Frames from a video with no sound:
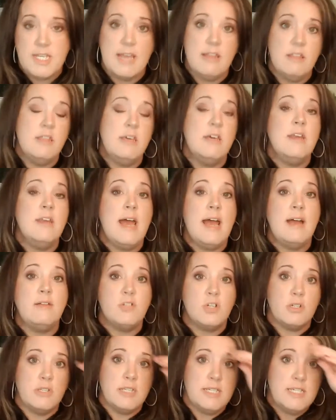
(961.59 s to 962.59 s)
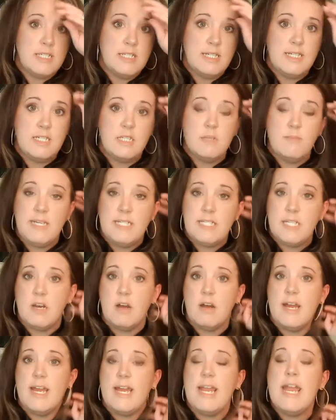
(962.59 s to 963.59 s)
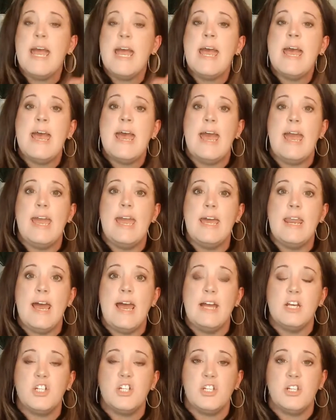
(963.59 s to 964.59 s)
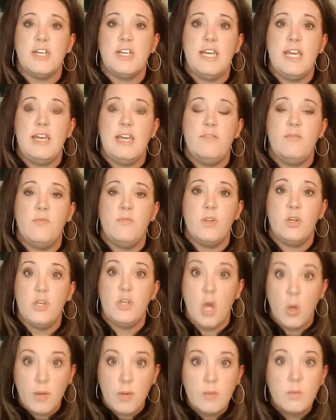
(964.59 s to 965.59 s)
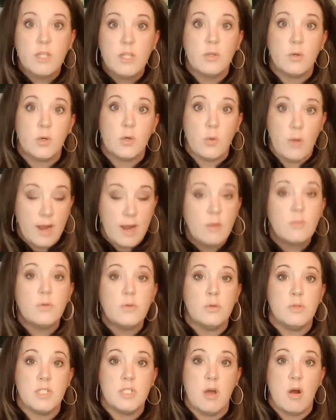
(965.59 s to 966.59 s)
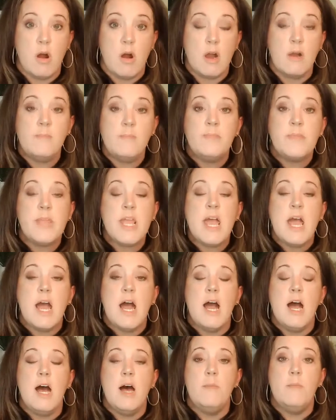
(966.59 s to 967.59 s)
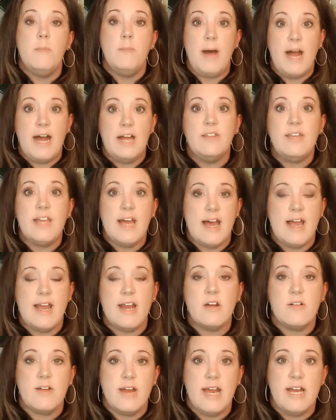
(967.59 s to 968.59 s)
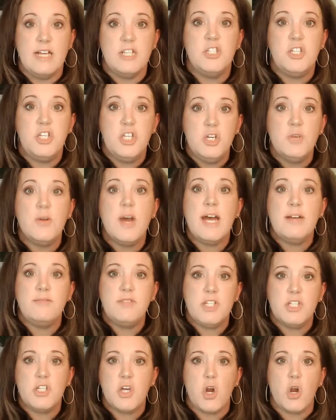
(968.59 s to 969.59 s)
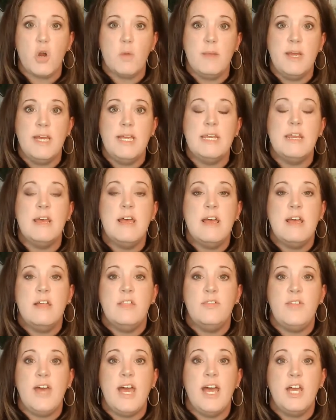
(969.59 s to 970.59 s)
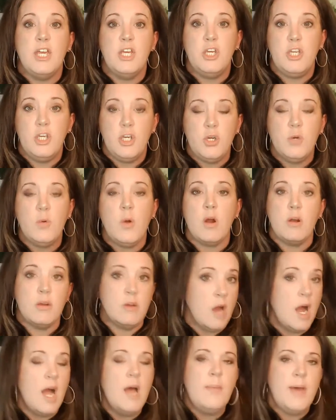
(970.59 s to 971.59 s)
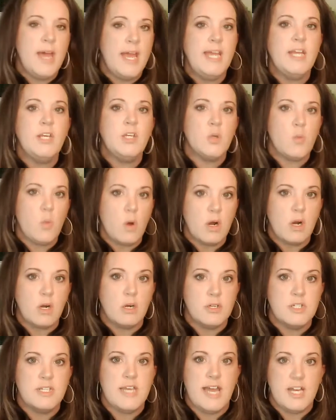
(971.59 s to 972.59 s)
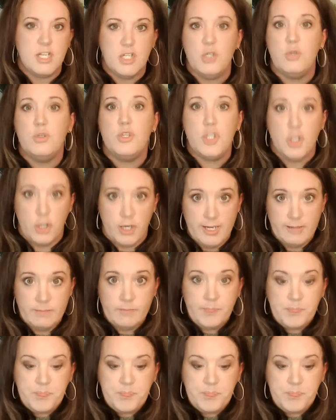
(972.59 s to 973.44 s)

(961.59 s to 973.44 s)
and then after listening to me tonight and actually knowing what their ground rules are by the IRS, you have determined that you are not paying your workers as you should.